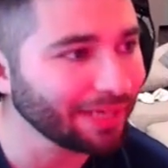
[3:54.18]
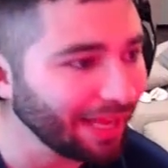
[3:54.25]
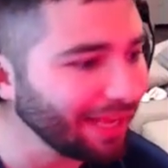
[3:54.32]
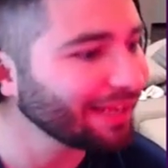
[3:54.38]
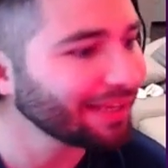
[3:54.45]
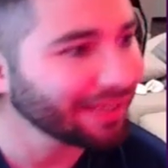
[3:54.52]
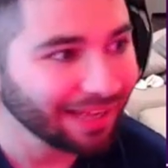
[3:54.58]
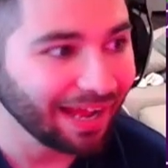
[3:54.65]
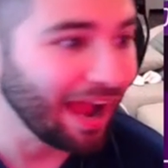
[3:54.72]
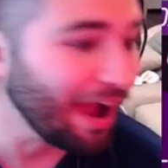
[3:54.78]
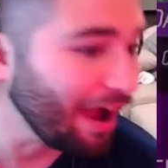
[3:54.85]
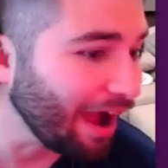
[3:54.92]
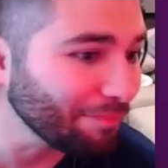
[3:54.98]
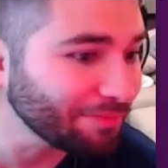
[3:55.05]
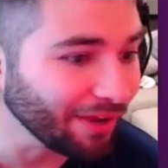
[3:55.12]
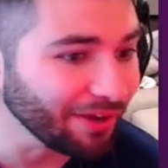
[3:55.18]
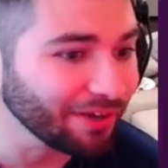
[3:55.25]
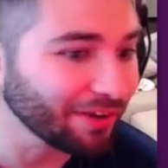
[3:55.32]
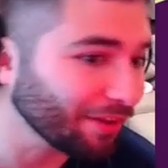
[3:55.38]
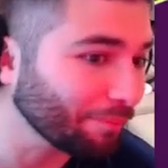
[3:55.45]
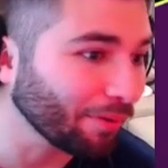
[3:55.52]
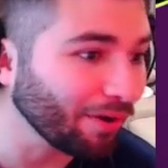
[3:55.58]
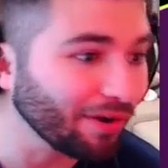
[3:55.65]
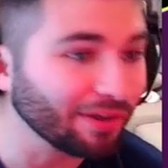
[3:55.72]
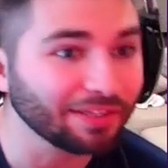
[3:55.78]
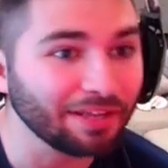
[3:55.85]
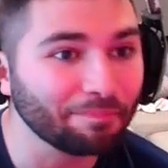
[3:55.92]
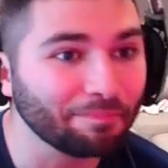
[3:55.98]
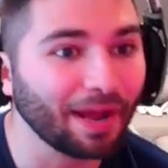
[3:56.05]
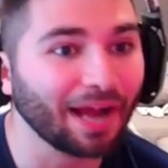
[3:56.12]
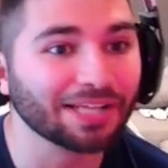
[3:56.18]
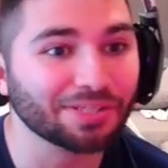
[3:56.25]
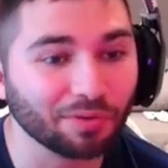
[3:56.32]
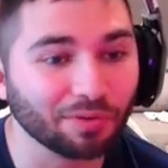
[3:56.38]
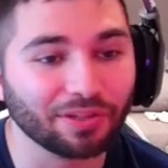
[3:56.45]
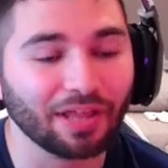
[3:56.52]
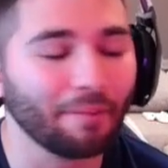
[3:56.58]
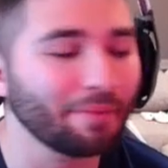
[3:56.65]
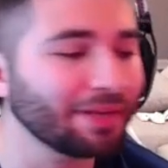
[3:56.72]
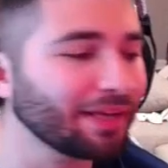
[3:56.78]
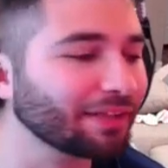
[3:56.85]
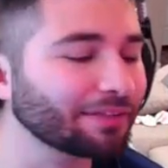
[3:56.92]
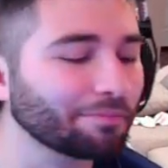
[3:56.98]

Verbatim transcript: hey, I, am telling you, the Pro Elite packs were, the, I mean, not the